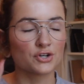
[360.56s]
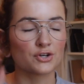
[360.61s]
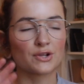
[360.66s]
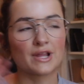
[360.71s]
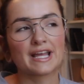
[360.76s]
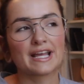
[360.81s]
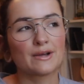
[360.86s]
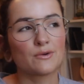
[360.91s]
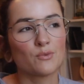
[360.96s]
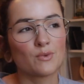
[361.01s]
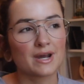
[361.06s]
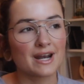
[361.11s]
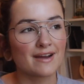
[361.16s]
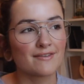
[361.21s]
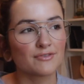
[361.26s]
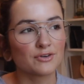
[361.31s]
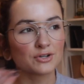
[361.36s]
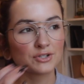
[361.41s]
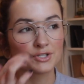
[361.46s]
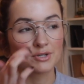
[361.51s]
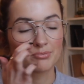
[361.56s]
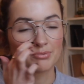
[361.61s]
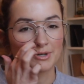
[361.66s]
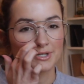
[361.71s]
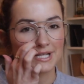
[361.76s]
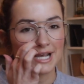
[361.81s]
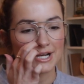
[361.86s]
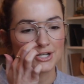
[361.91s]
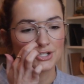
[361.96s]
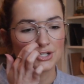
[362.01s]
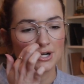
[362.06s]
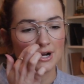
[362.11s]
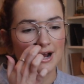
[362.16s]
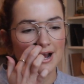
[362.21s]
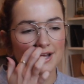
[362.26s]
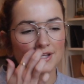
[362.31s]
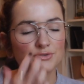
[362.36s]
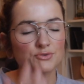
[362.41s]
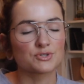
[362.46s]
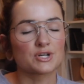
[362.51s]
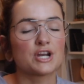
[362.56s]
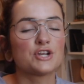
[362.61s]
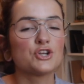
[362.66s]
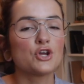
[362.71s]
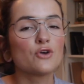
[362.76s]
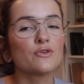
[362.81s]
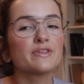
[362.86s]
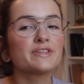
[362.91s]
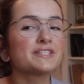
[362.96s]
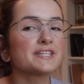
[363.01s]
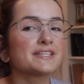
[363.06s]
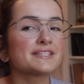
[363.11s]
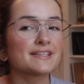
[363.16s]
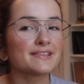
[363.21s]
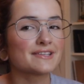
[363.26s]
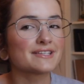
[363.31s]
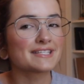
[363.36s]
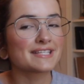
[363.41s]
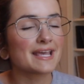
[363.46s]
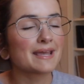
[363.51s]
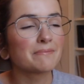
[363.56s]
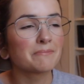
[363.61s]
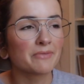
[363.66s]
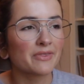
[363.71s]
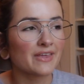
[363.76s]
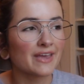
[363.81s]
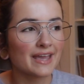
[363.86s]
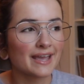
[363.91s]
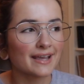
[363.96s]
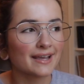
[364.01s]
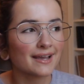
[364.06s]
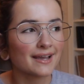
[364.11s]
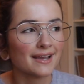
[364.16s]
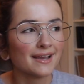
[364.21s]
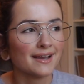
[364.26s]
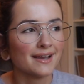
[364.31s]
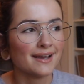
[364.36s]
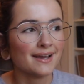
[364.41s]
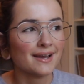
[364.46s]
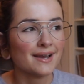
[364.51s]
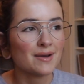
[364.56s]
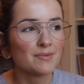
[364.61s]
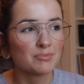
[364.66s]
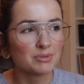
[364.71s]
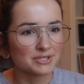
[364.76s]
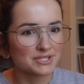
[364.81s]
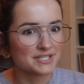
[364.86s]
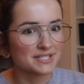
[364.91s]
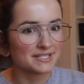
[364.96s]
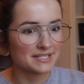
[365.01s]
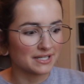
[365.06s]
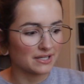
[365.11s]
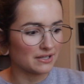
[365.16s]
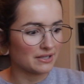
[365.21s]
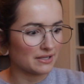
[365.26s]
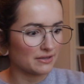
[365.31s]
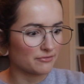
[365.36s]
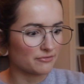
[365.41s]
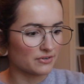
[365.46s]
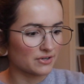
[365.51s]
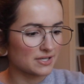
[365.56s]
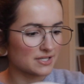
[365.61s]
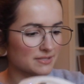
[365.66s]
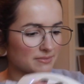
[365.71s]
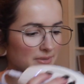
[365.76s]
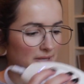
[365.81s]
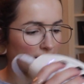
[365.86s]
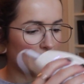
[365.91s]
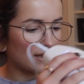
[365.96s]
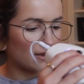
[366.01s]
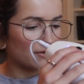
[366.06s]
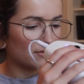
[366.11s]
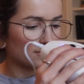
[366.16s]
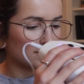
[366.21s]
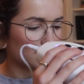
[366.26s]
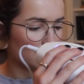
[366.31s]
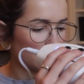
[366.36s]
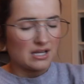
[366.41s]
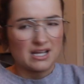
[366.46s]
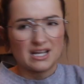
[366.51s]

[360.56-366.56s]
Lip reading: or like whatever to protect your eyes, which I know this isn't the same thing, but still it freaks me out.